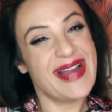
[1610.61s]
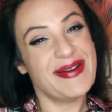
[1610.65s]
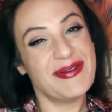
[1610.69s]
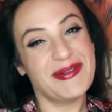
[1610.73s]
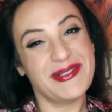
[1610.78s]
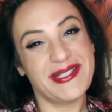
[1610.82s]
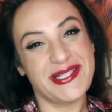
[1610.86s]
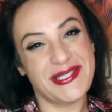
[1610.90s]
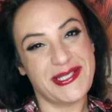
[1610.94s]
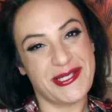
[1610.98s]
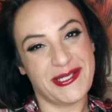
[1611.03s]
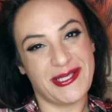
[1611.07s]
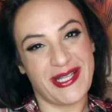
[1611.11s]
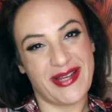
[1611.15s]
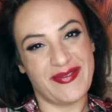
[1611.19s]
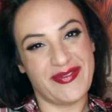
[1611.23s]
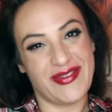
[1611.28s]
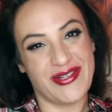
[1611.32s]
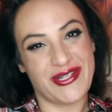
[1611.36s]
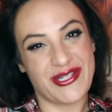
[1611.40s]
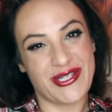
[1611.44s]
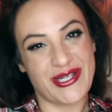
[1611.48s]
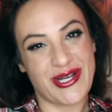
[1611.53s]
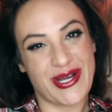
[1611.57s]
I really do
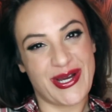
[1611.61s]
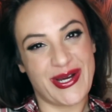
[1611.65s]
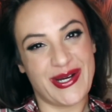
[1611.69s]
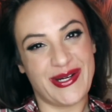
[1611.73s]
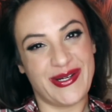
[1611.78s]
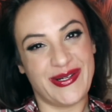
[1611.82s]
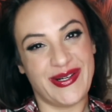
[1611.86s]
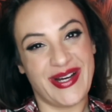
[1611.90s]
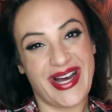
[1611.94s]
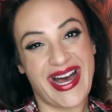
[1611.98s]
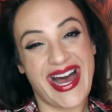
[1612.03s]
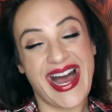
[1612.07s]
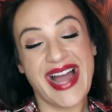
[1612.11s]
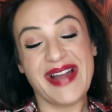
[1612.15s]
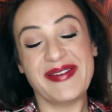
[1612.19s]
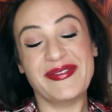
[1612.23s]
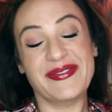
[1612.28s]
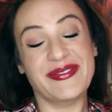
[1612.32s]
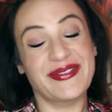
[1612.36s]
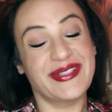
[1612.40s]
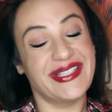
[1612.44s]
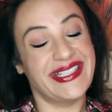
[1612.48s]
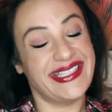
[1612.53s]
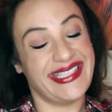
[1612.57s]
love the show. I
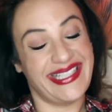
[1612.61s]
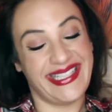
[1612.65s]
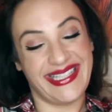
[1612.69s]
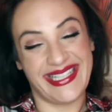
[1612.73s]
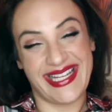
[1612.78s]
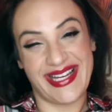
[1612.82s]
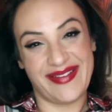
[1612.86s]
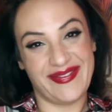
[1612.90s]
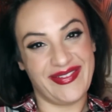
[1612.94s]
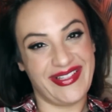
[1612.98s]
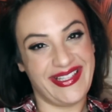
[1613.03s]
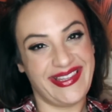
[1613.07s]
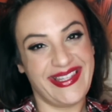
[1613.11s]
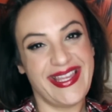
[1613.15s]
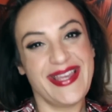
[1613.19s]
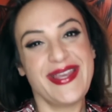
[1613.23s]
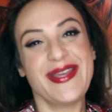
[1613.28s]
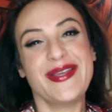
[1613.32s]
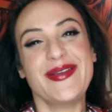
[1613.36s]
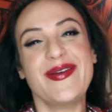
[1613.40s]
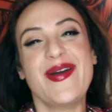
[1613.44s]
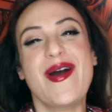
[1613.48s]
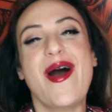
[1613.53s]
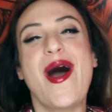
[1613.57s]
really love it.
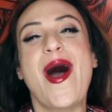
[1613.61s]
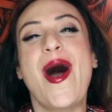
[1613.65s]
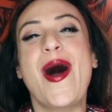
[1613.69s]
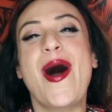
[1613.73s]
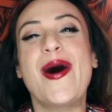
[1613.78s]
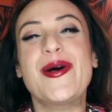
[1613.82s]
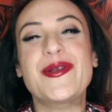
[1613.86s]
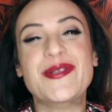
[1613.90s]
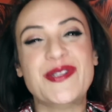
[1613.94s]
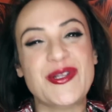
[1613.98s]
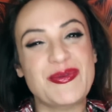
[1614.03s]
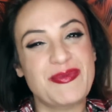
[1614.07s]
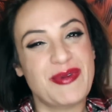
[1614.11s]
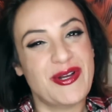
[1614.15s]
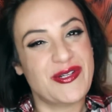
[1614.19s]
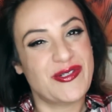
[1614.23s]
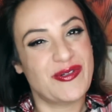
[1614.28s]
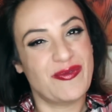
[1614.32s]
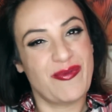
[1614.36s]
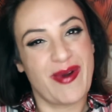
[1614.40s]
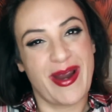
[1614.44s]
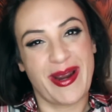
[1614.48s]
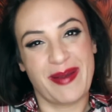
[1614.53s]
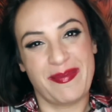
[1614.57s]
Thank you all so much
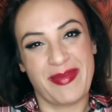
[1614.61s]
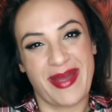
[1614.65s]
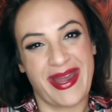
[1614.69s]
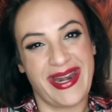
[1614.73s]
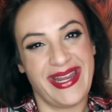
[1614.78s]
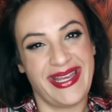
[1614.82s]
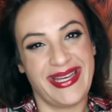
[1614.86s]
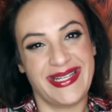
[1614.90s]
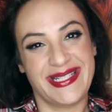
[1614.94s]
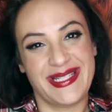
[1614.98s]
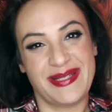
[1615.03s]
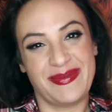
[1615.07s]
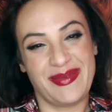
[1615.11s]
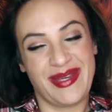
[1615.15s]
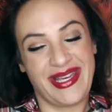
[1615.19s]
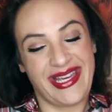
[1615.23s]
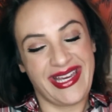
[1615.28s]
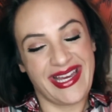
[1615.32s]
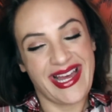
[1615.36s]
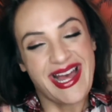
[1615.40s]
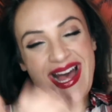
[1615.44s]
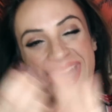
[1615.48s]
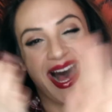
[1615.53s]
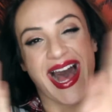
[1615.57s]
for recommending it to
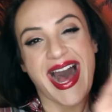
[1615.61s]
me.